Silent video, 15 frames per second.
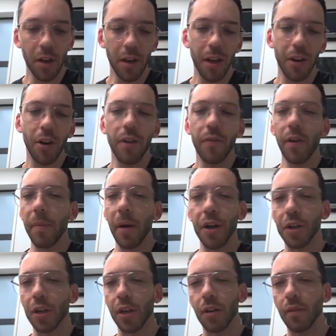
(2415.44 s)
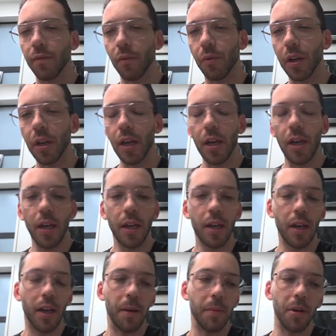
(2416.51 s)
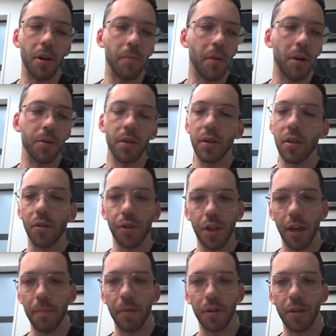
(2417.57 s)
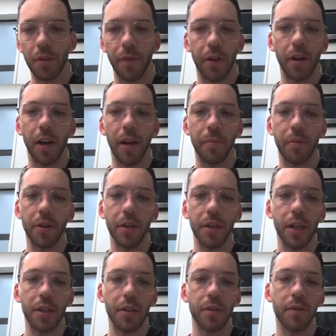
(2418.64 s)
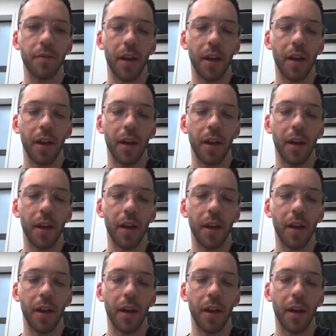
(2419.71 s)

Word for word: Now, not every patient can afford it. Mohs is not cheap because it's very labor intensive,